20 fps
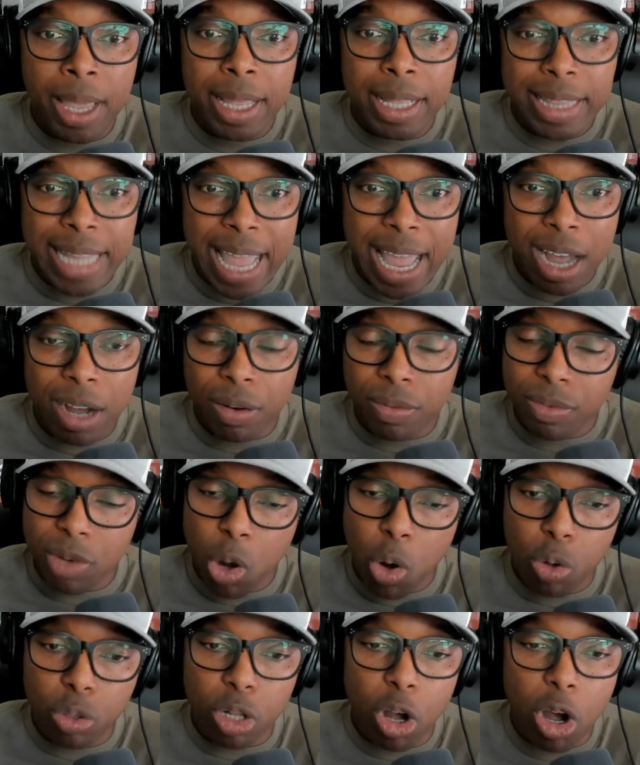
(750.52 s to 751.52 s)
Now,
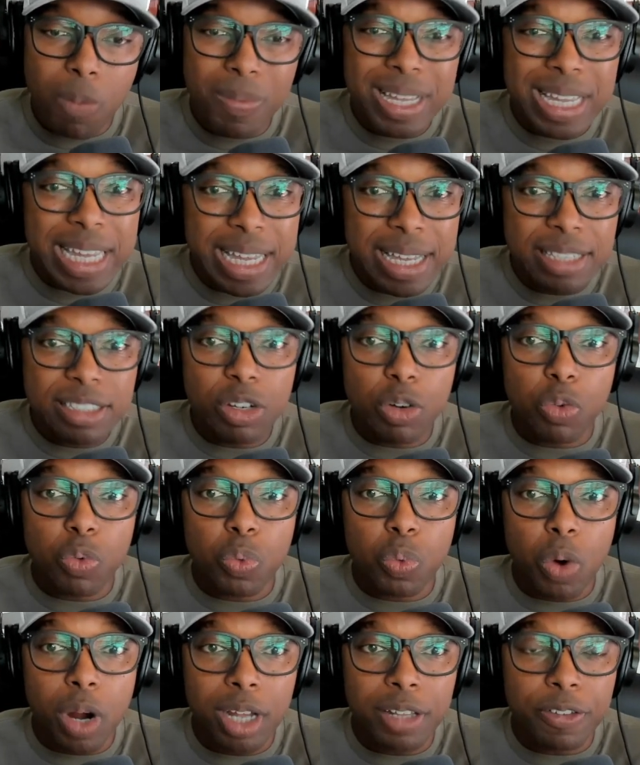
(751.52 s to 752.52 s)
Oklahoma is a
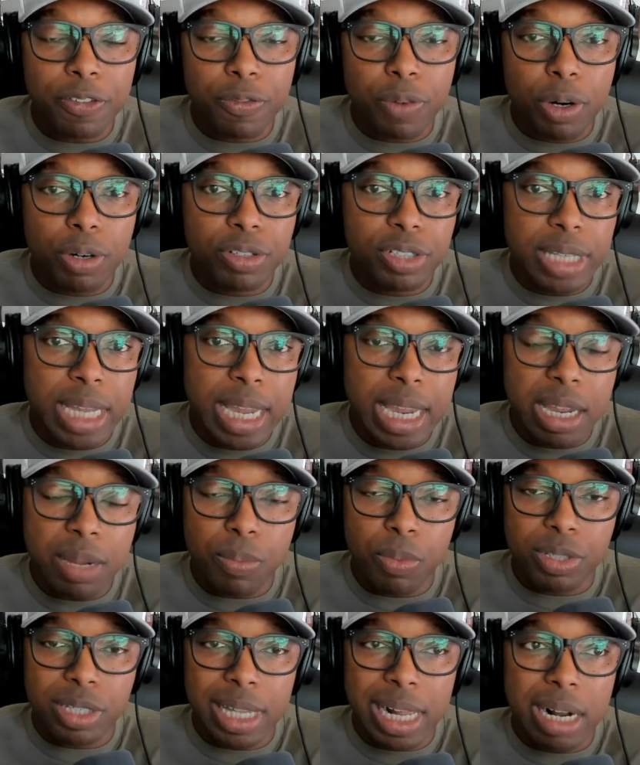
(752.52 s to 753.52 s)
run-first
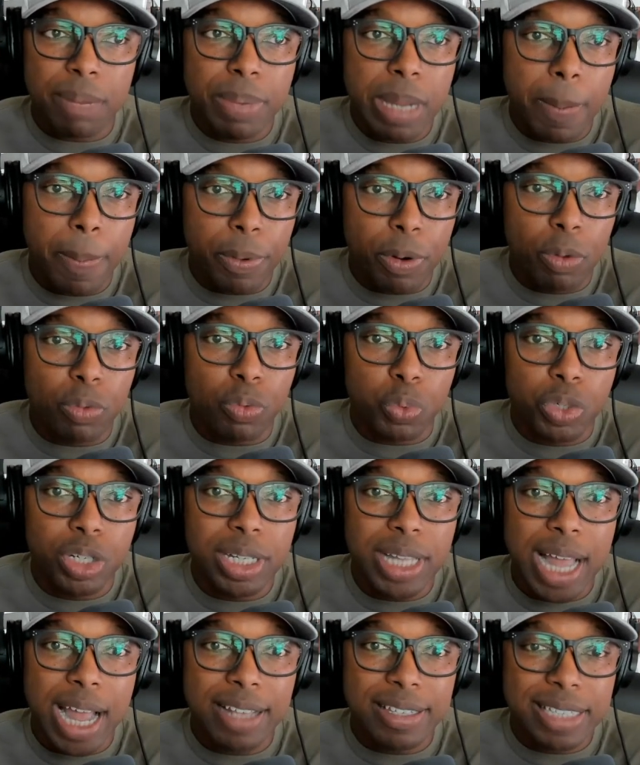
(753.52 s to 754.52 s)
team, which a lot of people don't
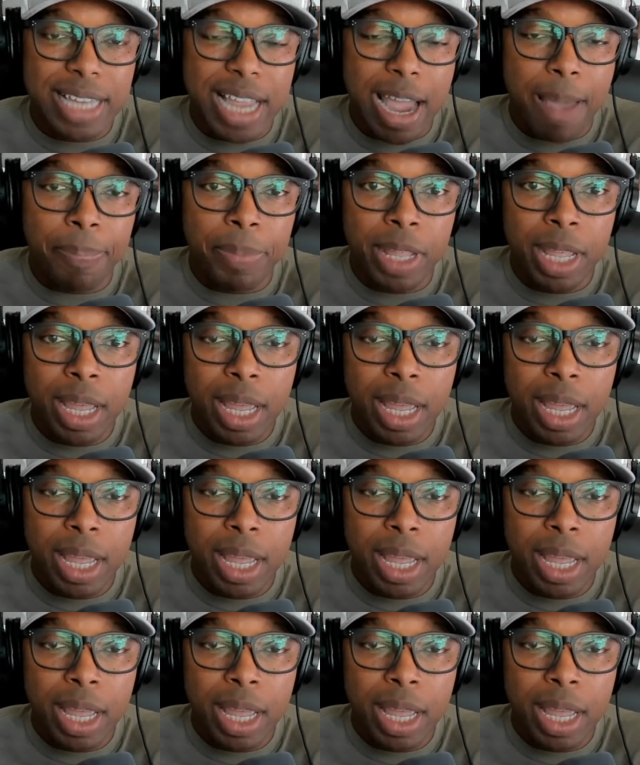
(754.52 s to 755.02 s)
realize that.